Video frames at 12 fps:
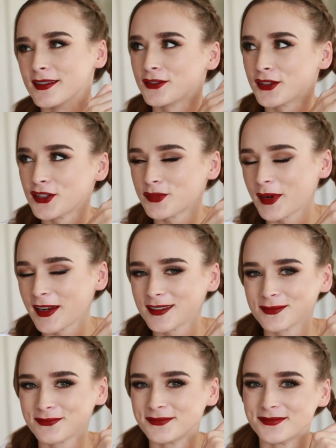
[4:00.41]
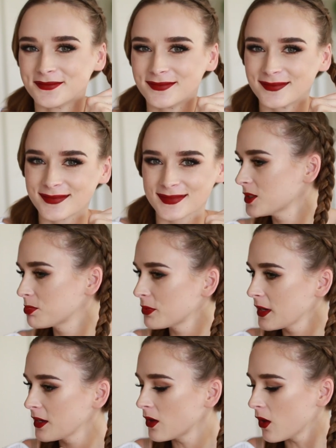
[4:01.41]
in a French braid. Just
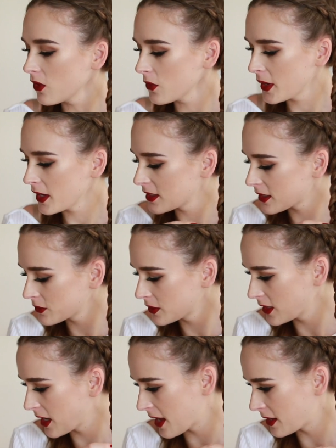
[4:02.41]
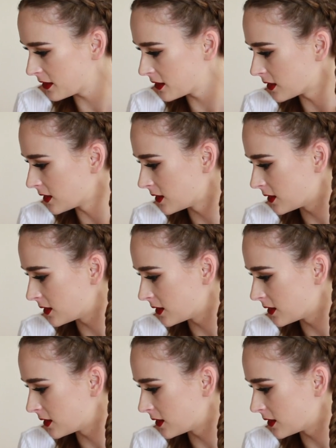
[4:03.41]
braid all the way down to the end.